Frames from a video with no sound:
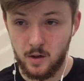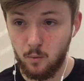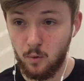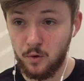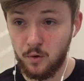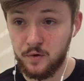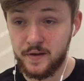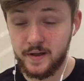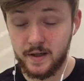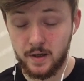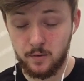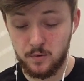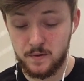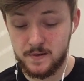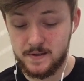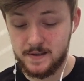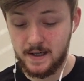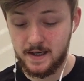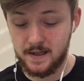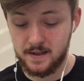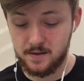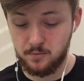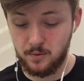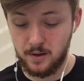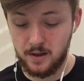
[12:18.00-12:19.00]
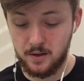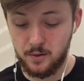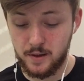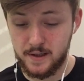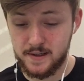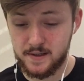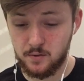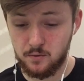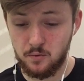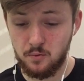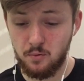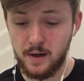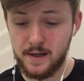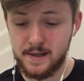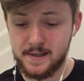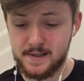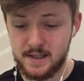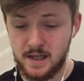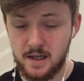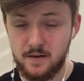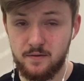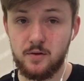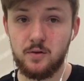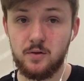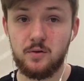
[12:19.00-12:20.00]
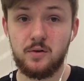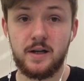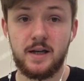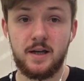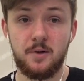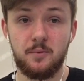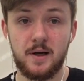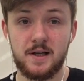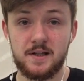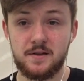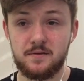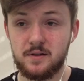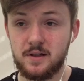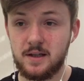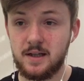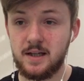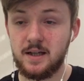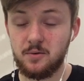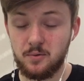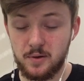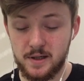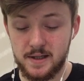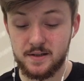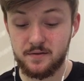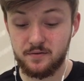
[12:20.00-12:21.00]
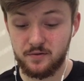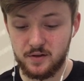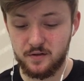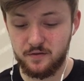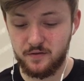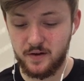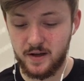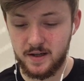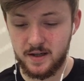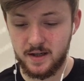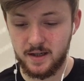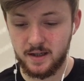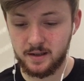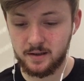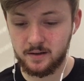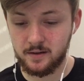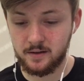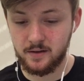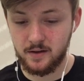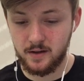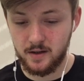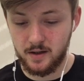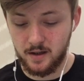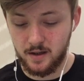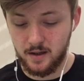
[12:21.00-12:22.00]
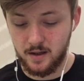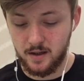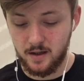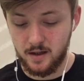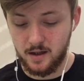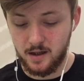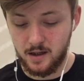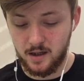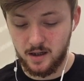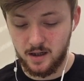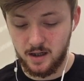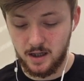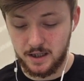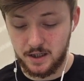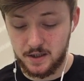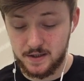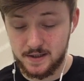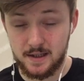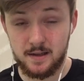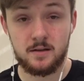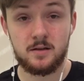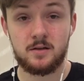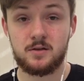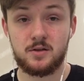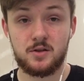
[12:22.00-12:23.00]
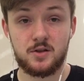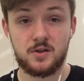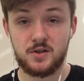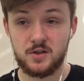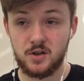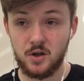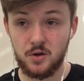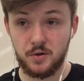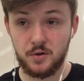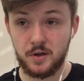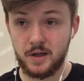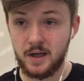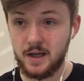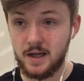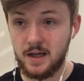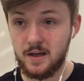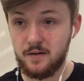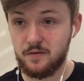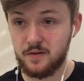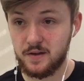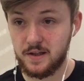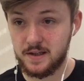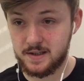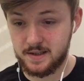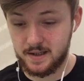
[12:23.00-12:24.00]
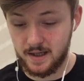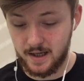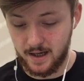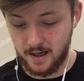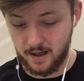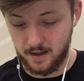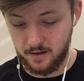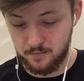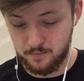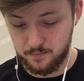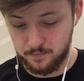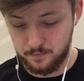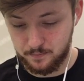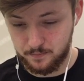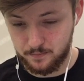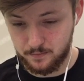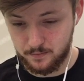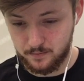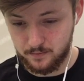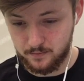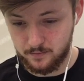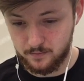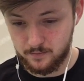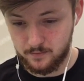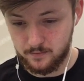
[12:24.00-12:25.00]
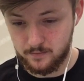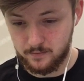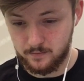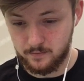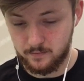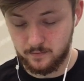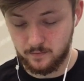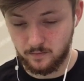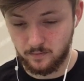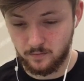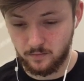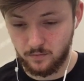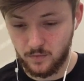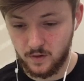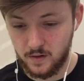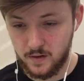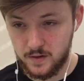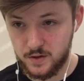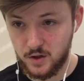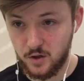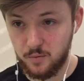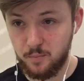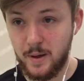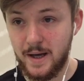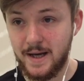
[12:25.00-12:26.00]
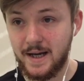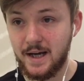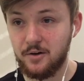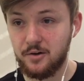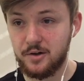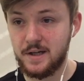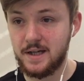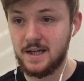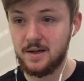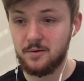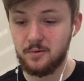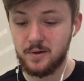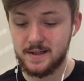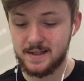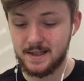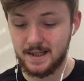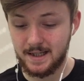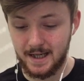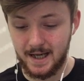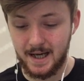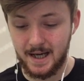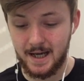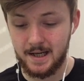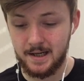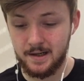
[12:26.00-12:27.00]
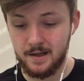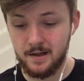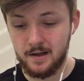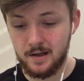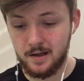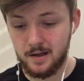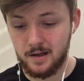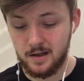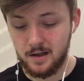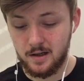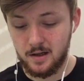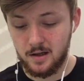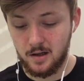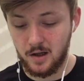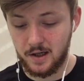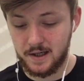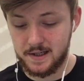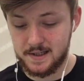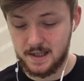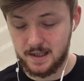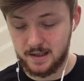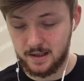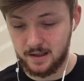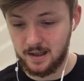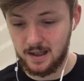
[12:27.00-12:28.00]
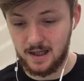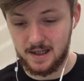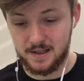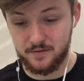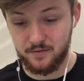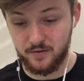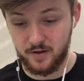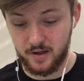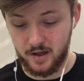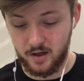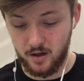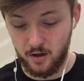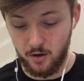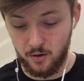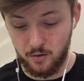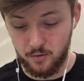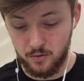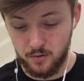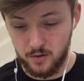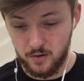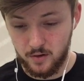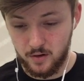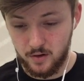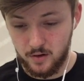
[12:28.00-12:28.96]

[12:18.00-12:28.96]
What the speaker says: One thing I would say as well is always save your E-Wiz for defending, because it is just so key for this deck. So Pekka and E-Wiz again, like I said in the last video,